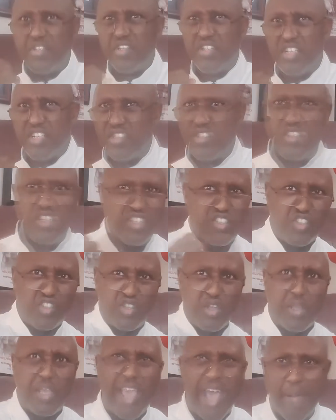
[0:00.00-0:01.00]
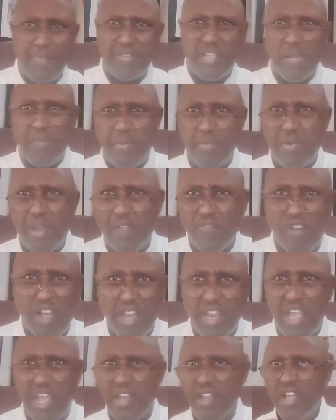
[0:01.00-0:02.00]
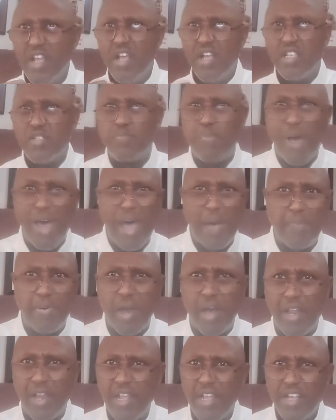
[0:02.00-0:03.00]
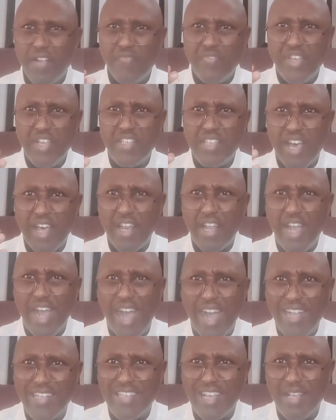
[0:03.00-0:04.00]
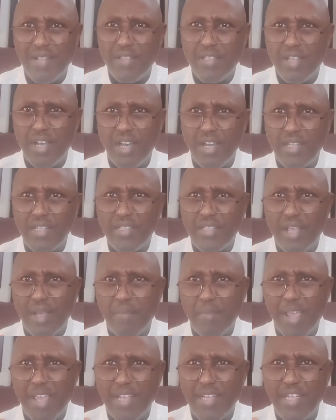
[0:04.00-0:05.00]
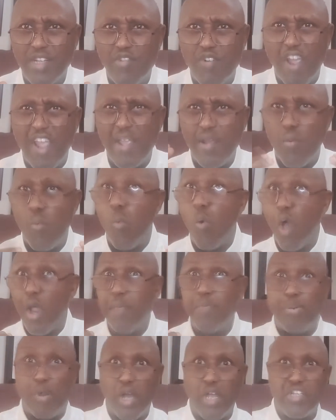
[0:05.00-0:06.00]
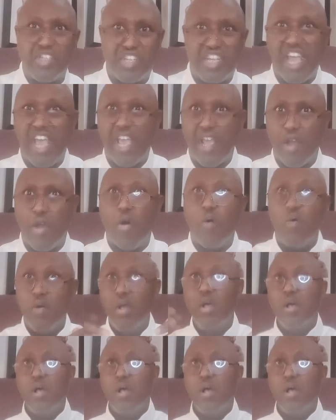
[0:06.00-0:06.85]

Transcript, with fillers: she just, just decapitate people that right hand, just pop on it. These are the guys that uh, that make great one punch KO.